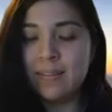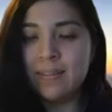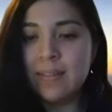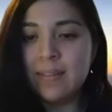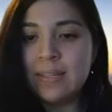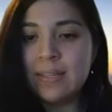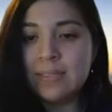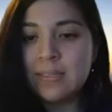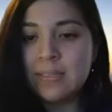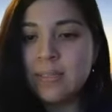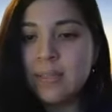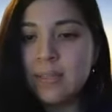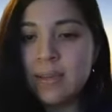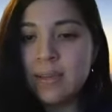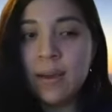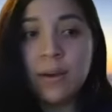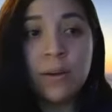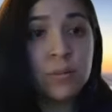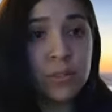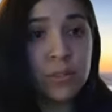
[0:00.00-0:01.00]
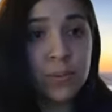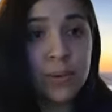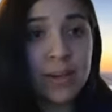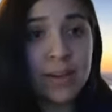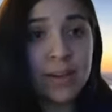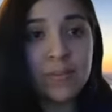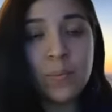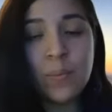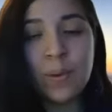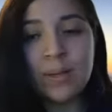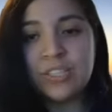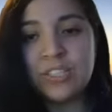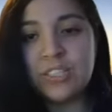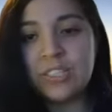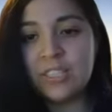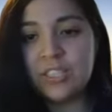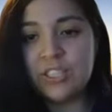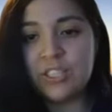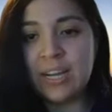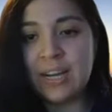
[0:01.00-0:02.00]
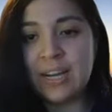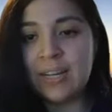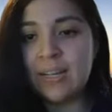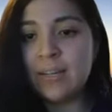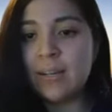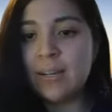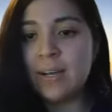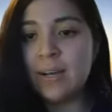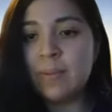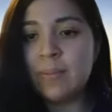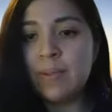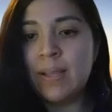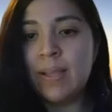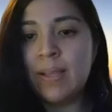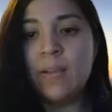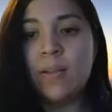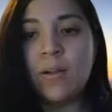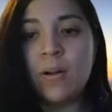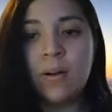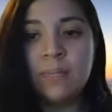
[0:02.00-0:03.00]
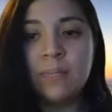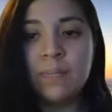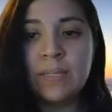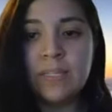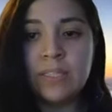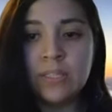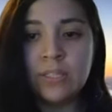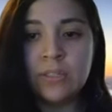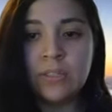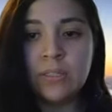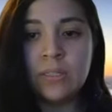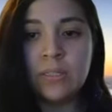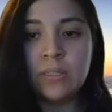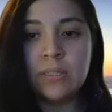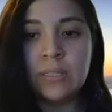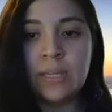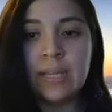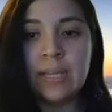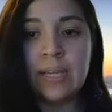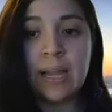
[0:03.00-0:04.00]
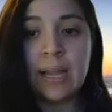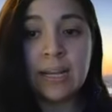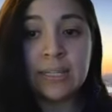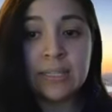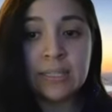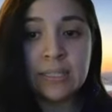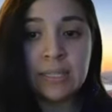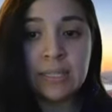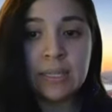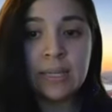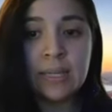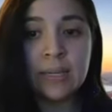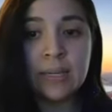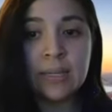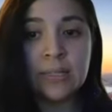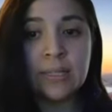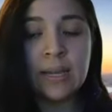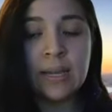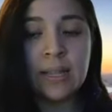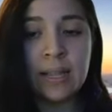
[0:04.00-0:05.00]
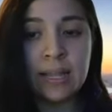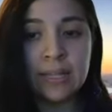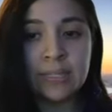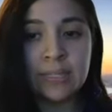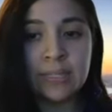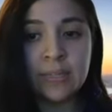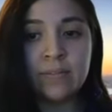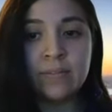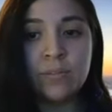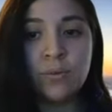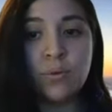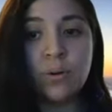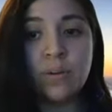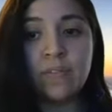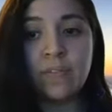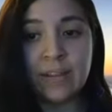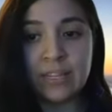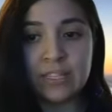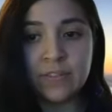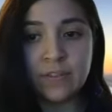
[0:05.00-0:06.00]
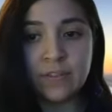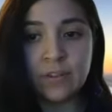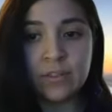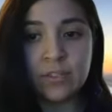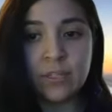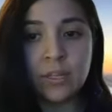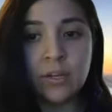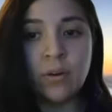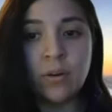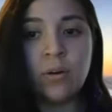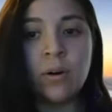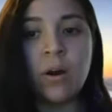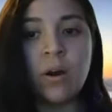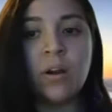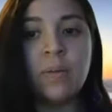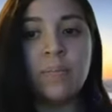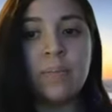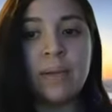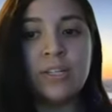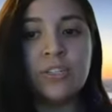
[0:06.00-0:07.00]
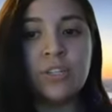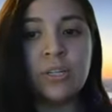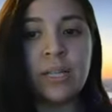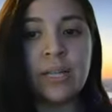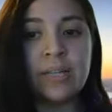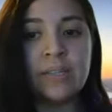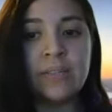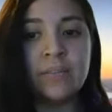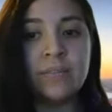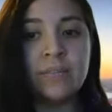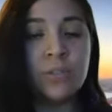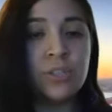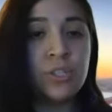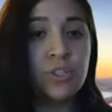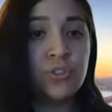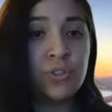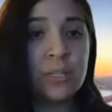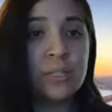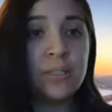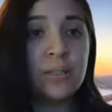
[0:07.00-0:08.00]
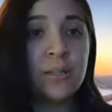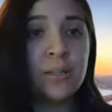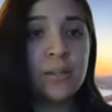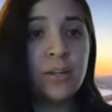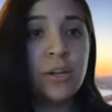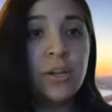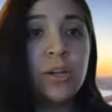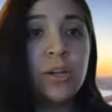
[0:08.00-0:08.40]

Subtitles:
Let's see. Oh, so we have a question in the chat. Can Cmpe students take SE electives or vice versa, or are major electives restricted?